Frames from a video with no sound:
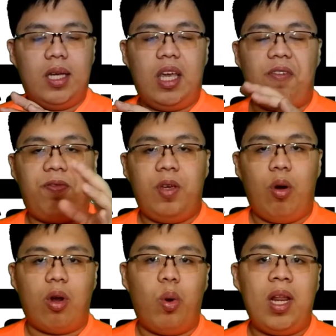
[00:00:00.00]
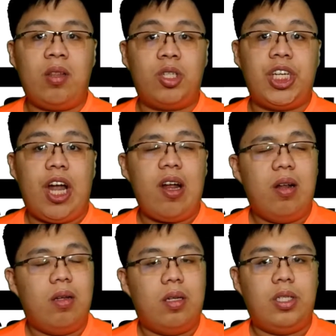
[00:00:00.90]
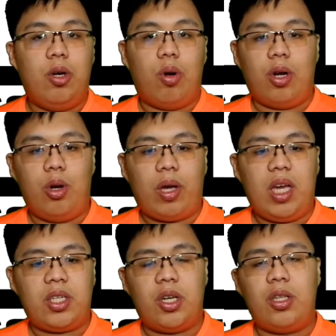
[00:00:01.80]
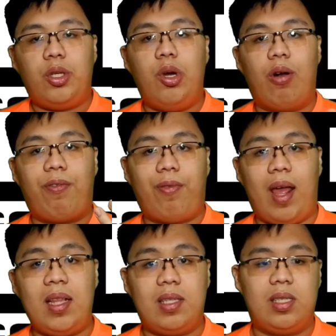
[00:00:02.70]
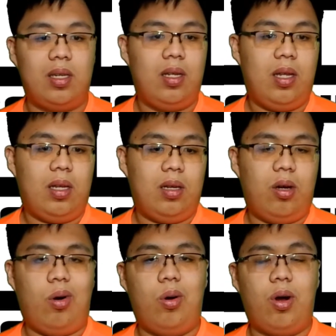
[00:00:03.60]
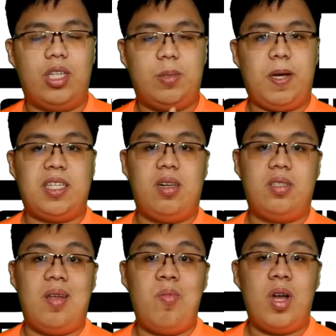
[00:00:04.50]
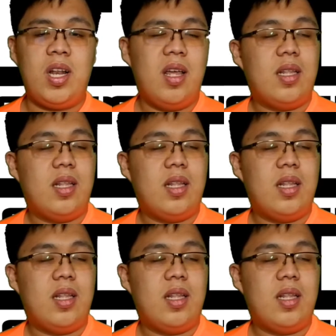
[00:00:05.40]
if you are willing to share your location to your friends or special someone,